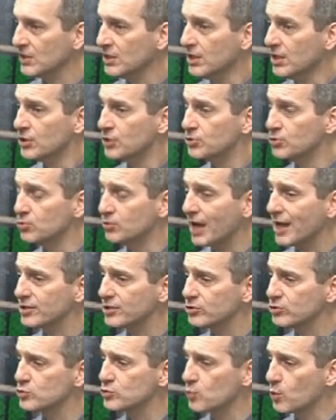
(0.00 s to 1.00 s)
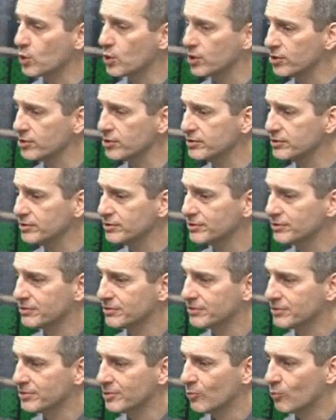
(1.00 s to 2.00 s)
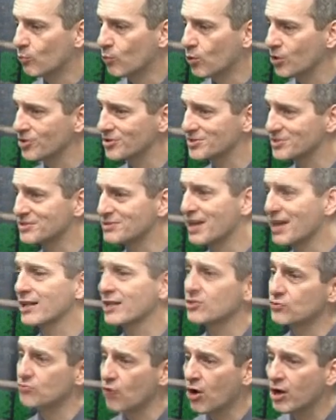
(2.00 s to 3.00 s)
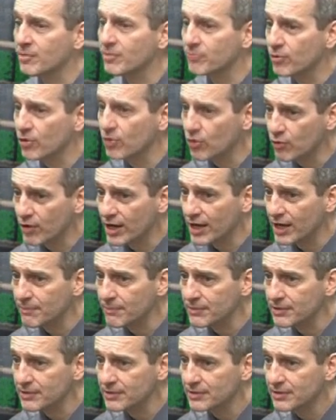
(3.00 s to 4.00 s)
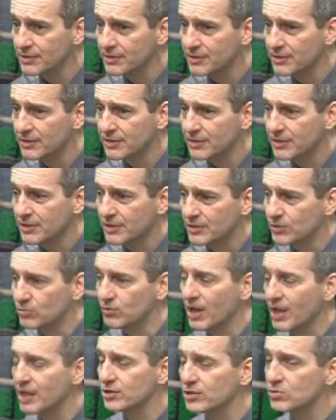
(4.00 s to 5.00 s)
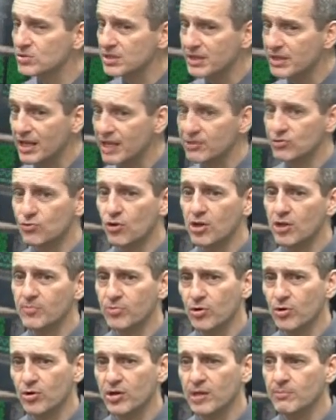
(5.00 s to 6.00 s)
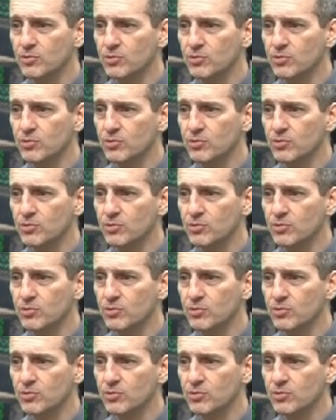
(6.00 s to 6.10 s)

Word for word: Do not use Word. Word is not a drawing program. Do not use another drawing program.